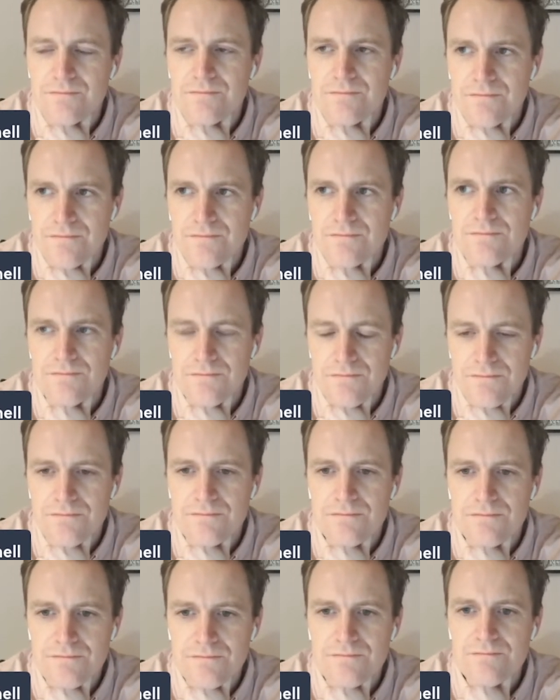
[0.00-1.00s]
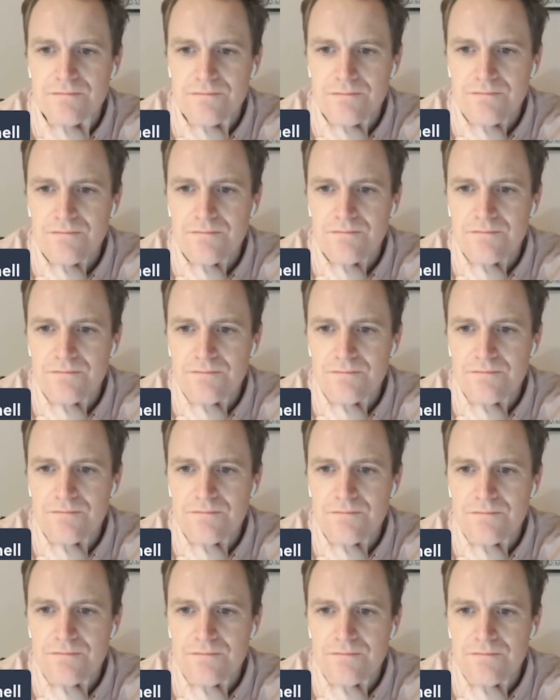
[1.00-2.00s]

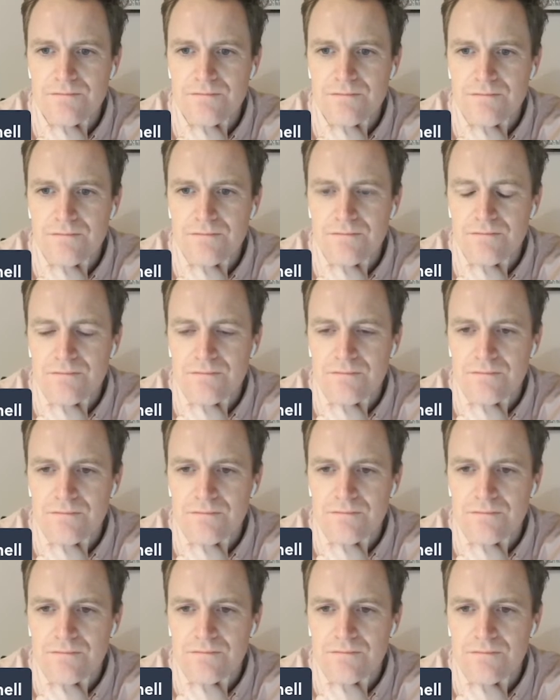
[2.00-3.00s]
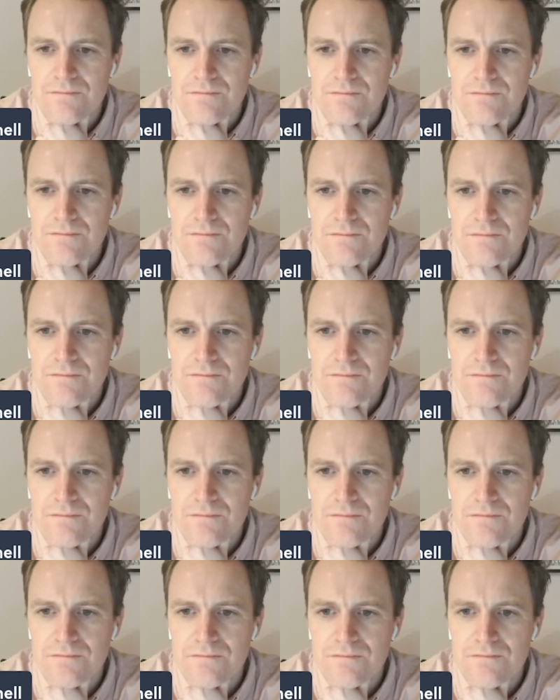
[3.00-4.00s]

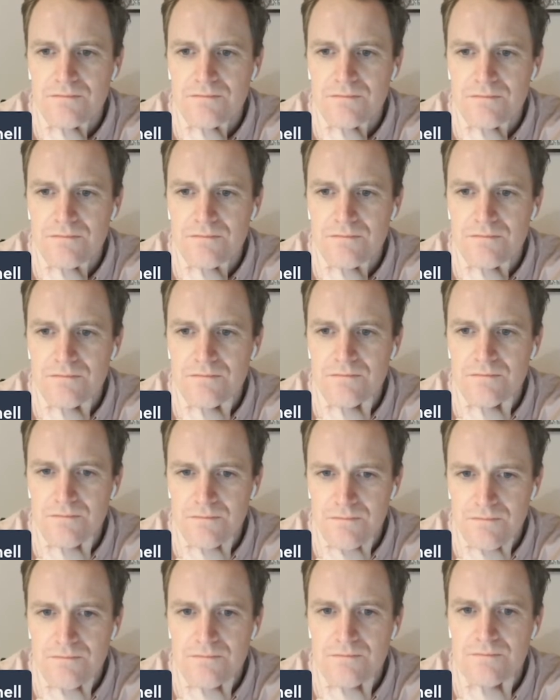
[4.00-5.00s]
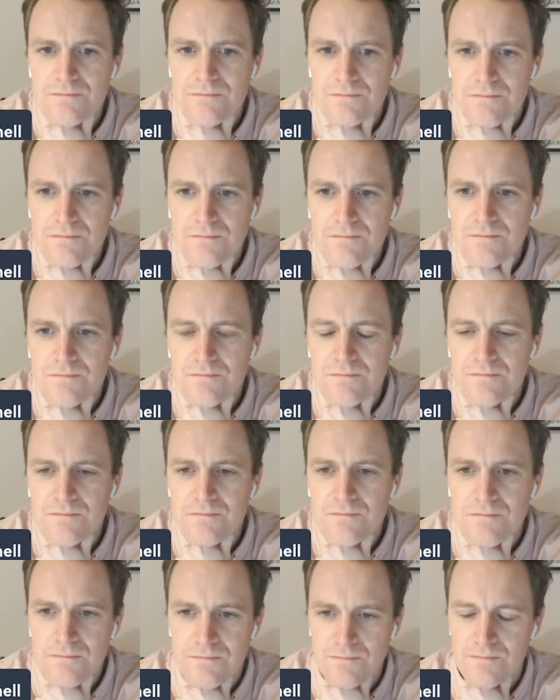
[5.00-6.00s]

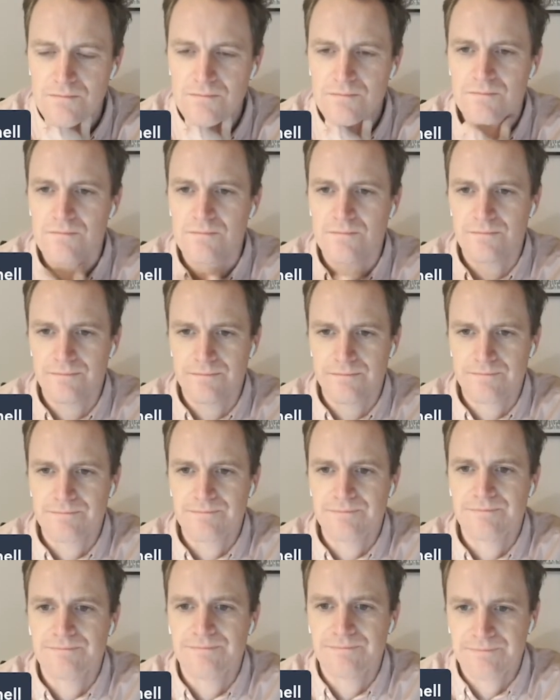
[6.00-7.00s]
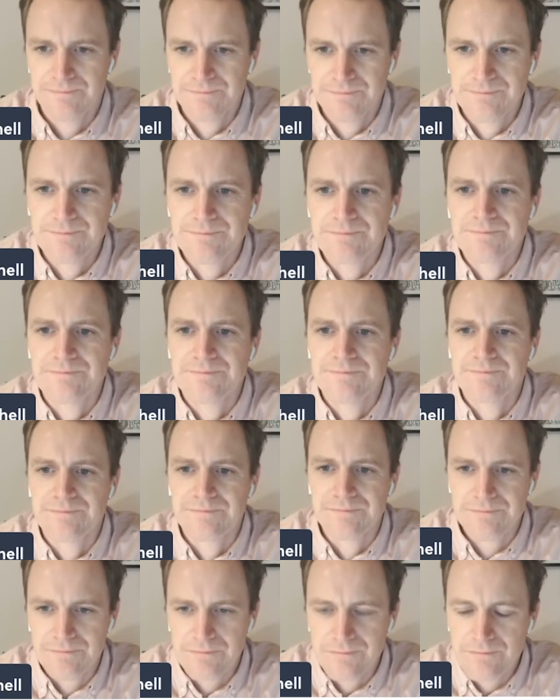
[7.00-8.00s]
(silent)